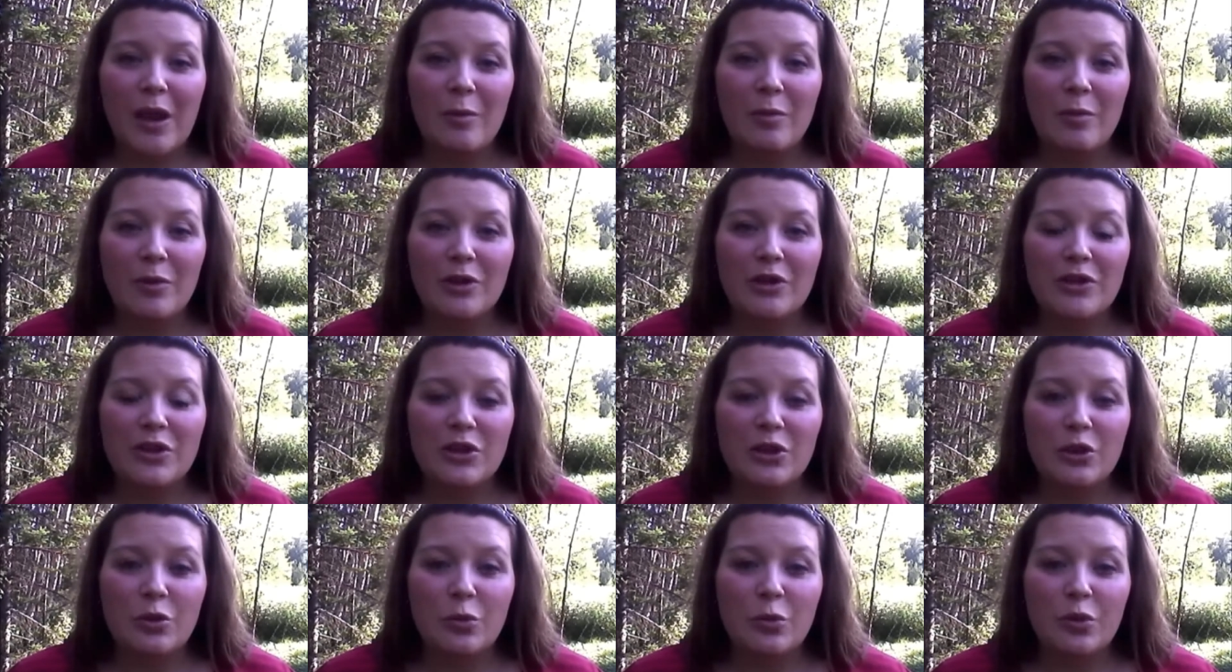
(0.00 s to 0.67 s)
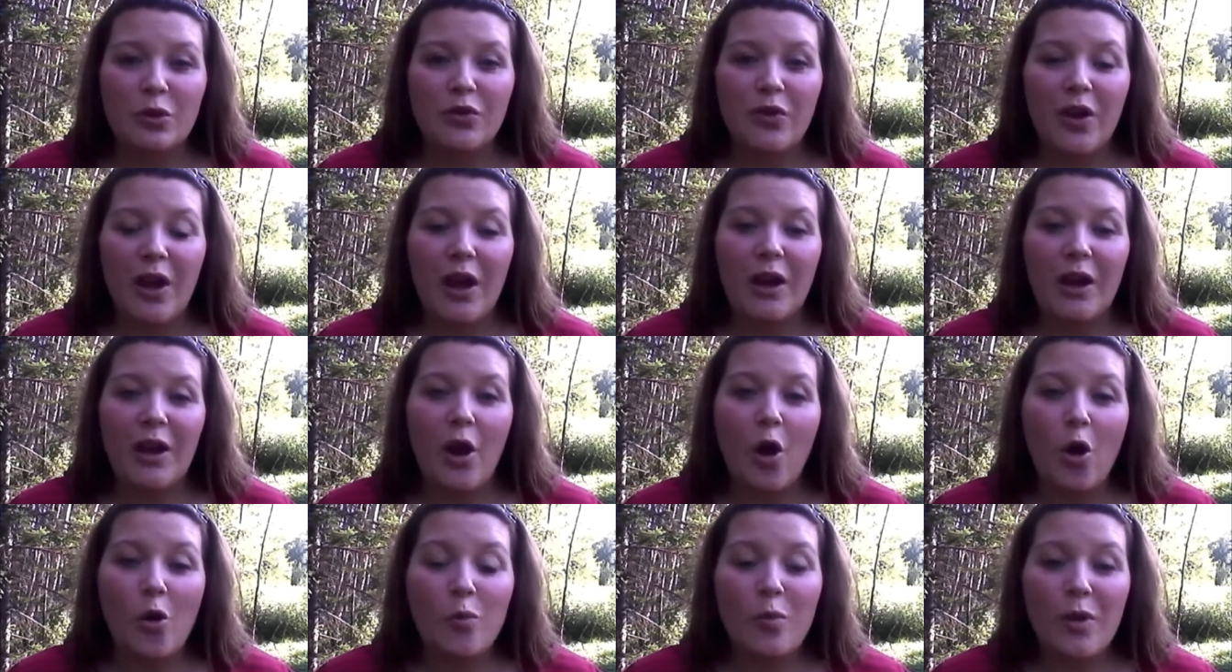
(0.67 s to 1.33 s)
able to provide
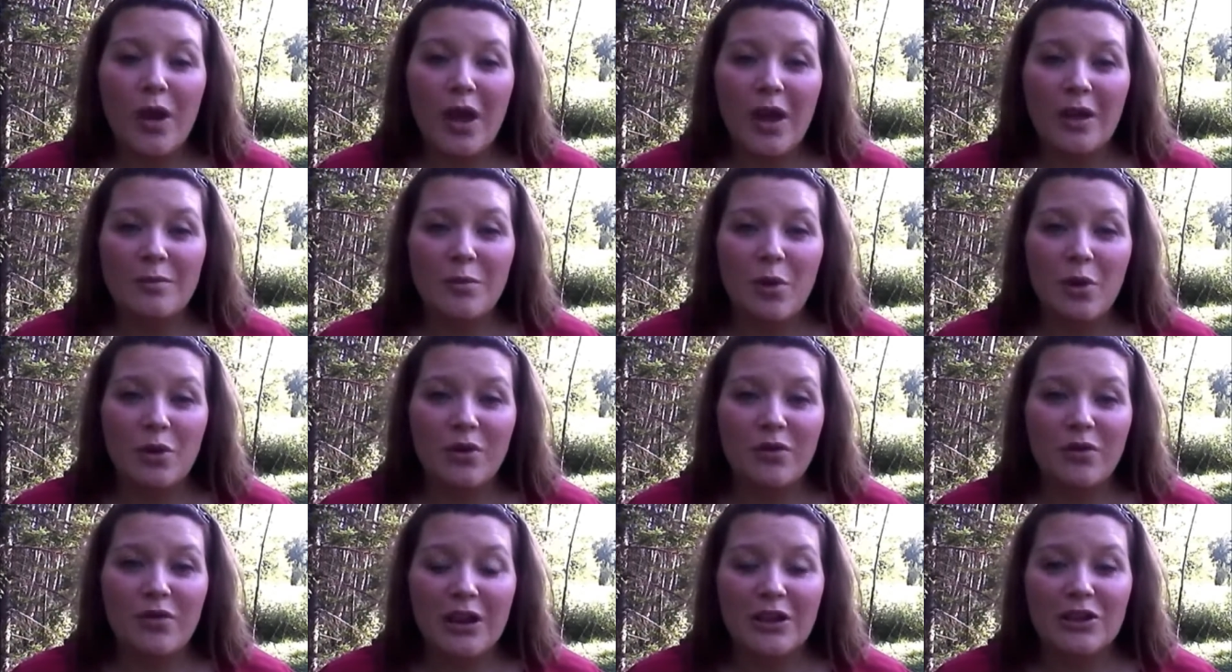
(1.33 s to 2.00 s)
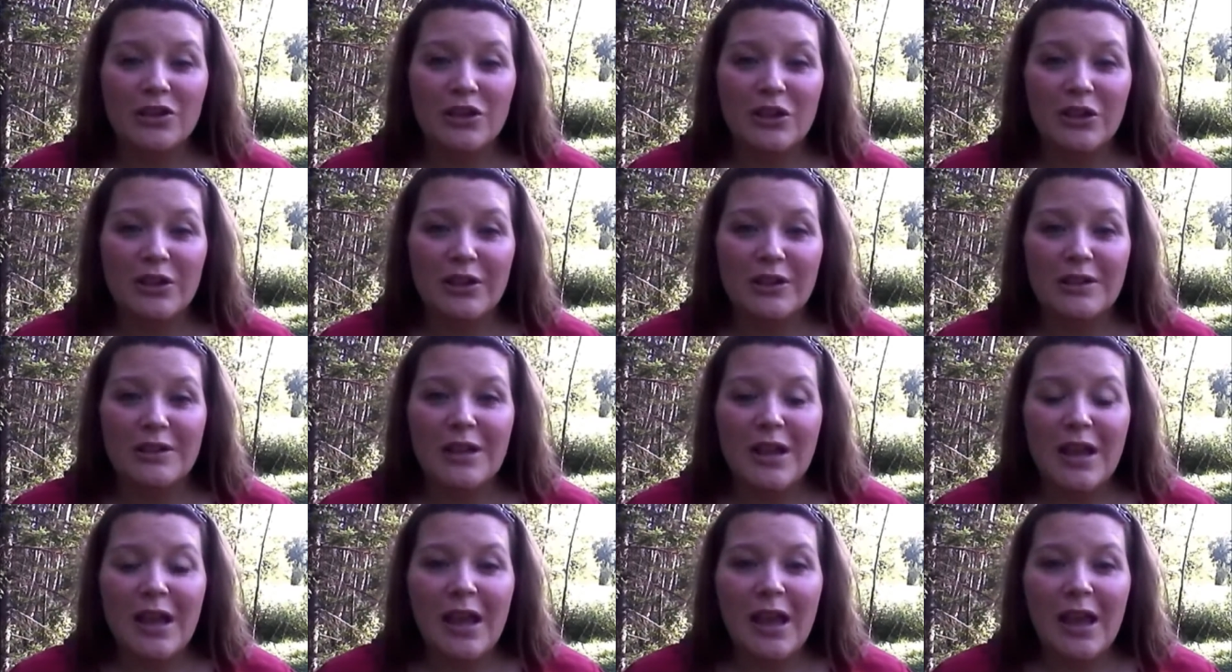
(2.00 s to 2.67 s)
hope and
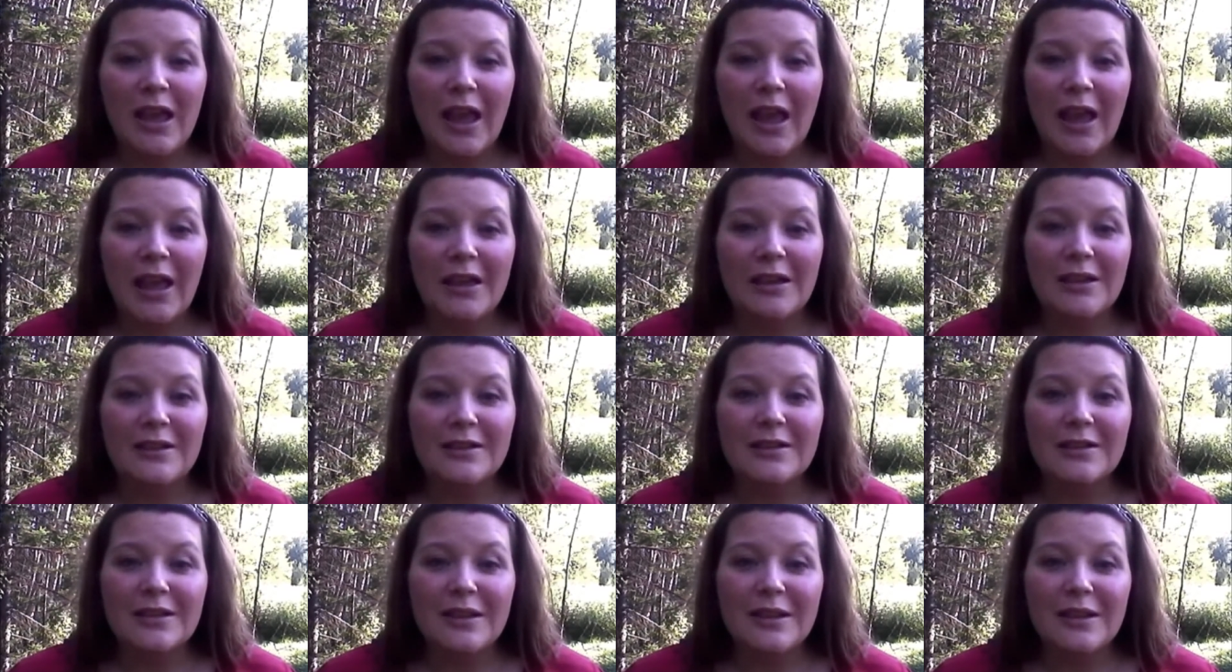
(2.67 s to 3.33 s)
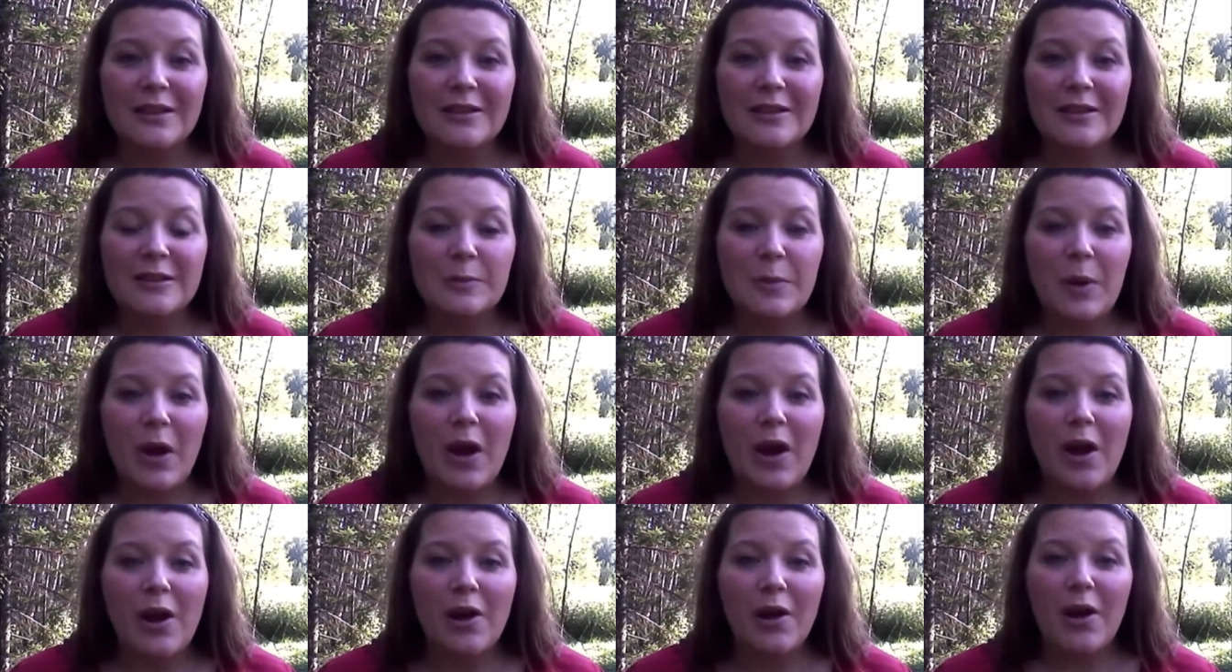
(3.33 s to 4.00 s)
motivation and
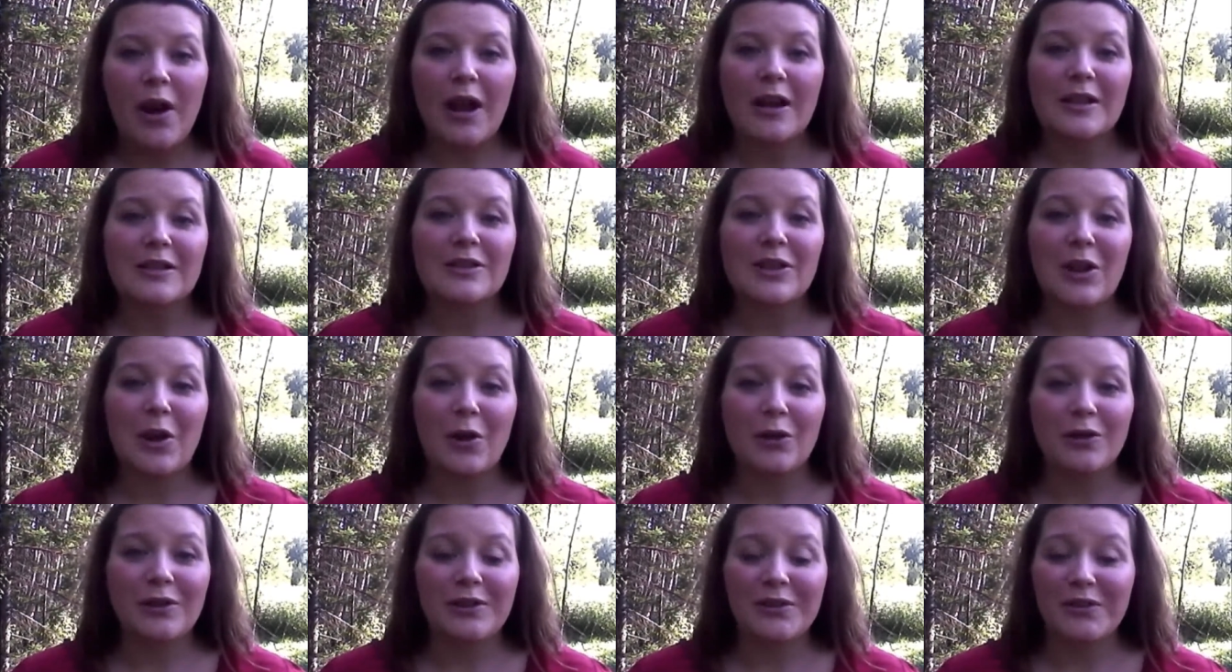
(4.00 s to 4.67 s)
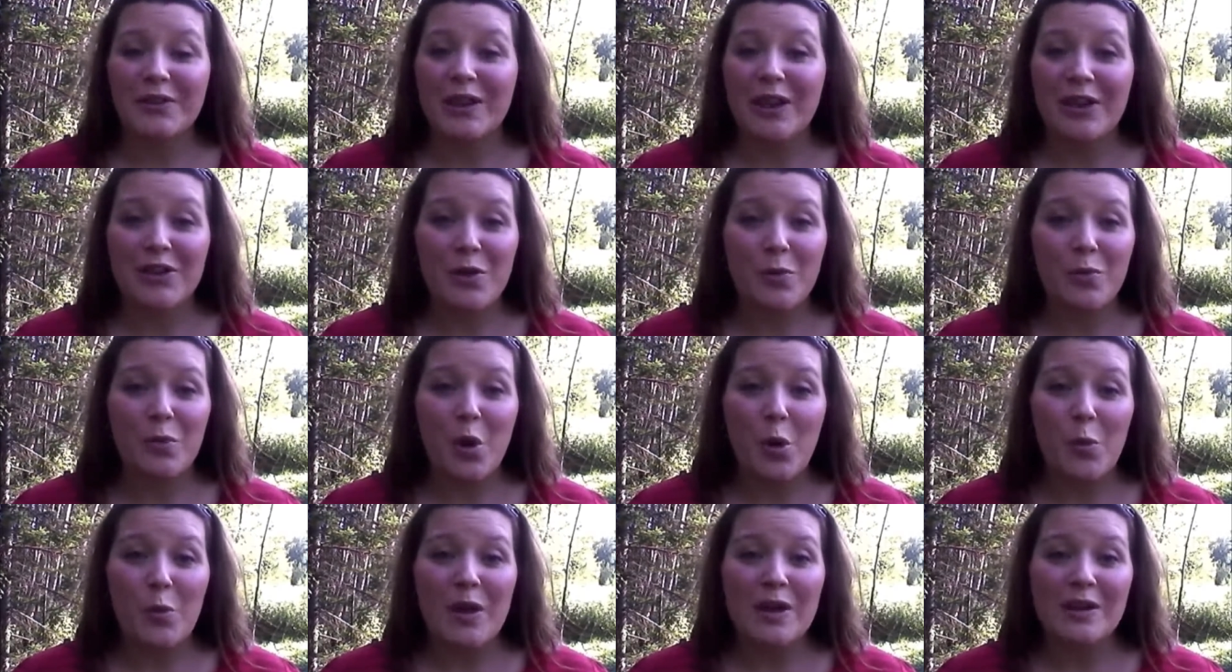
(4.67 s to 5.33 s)
inspire us all living in the
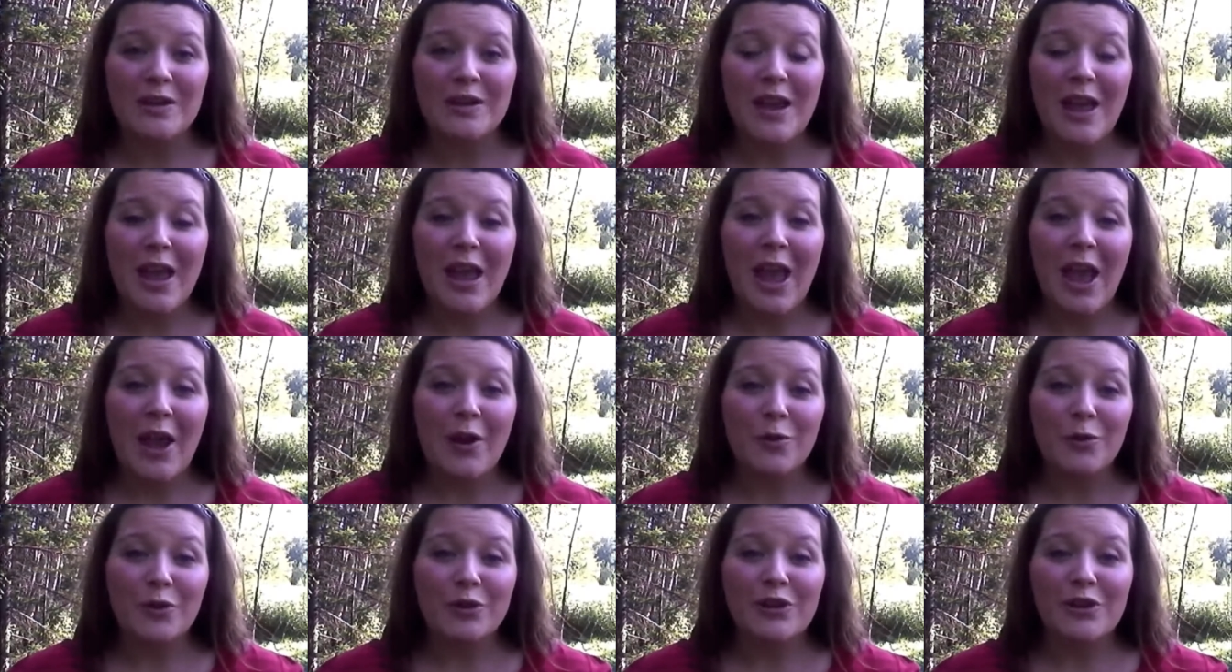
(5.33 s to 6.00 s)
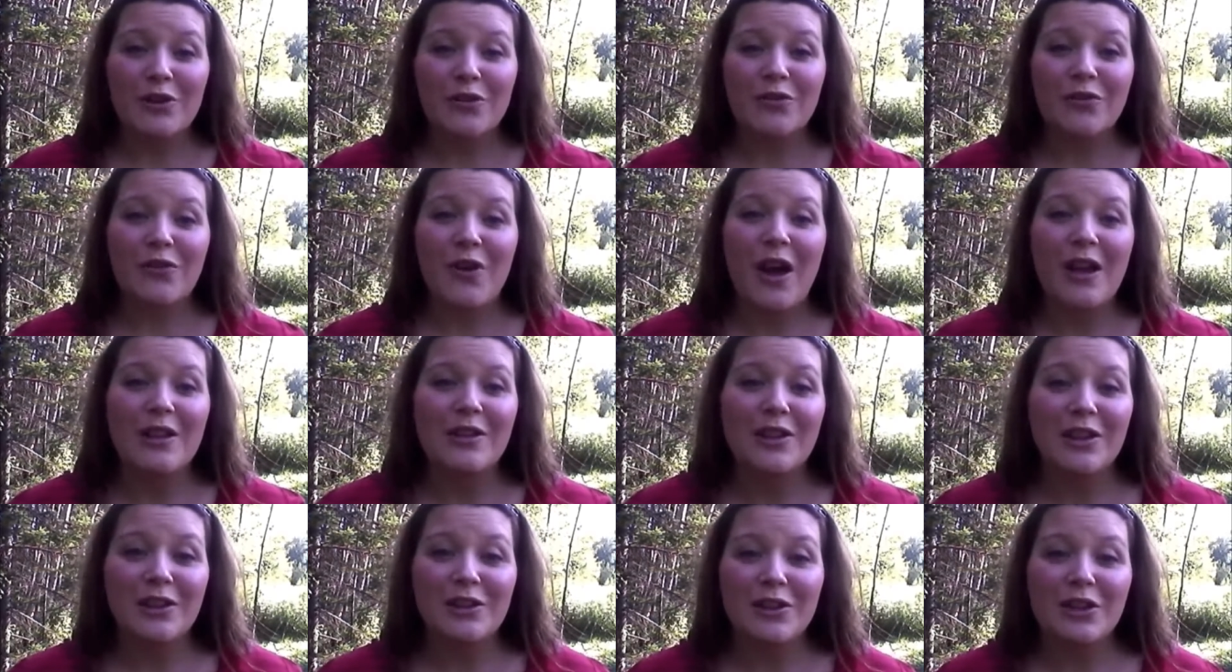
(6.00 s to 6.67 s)
moment and really
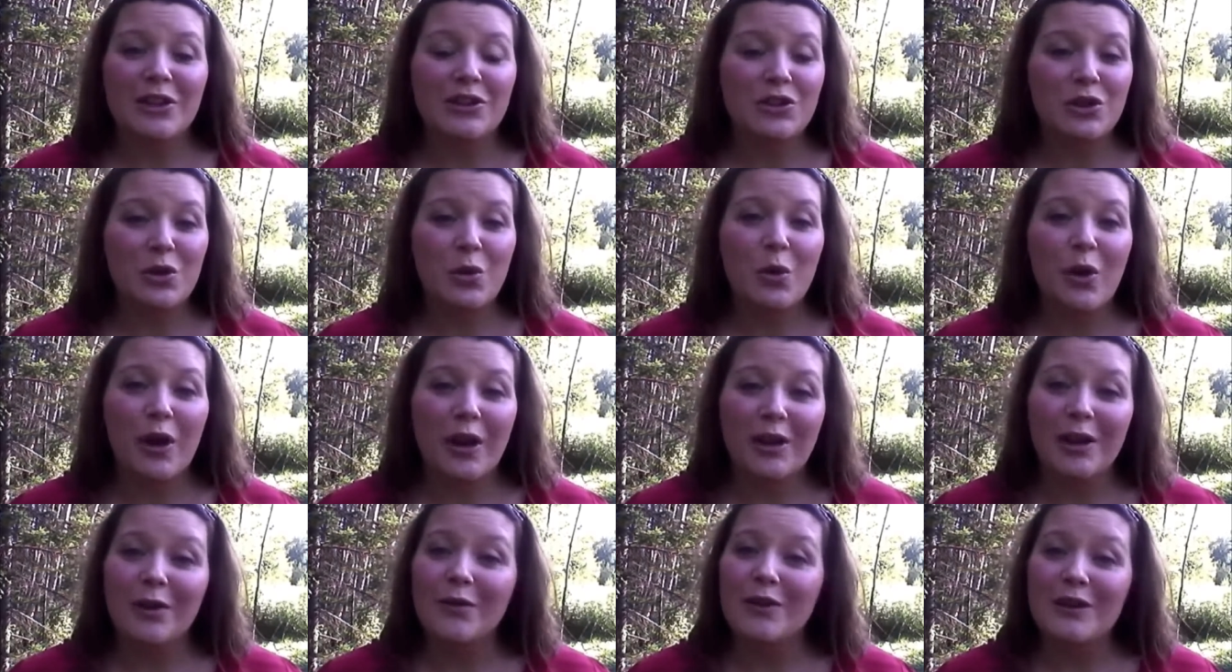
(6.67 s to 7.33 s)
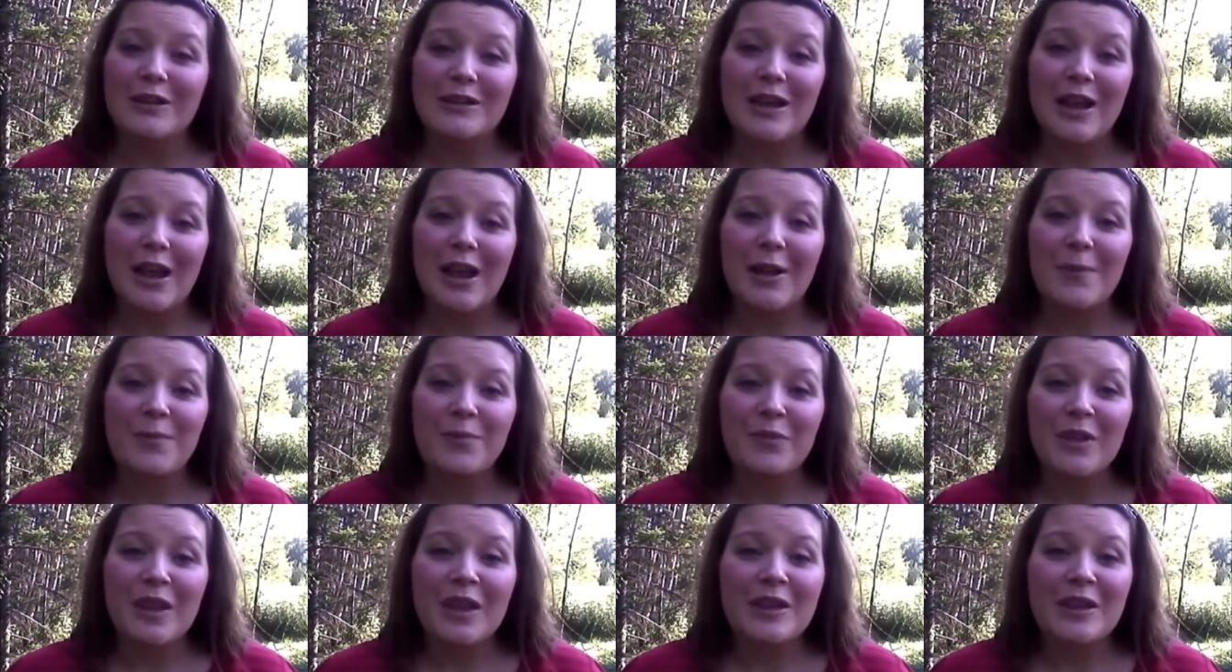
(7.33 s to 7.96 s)
finding the joy in every day.